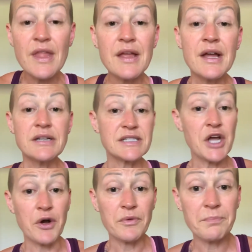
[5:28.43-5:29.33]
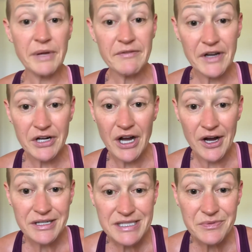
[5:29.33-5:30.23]
So be very
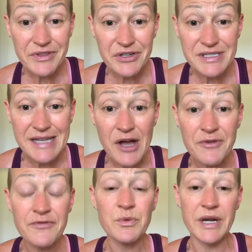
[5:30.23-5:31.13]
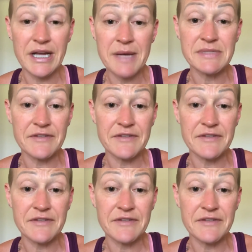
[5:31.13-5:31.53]
honest with yourself when it comes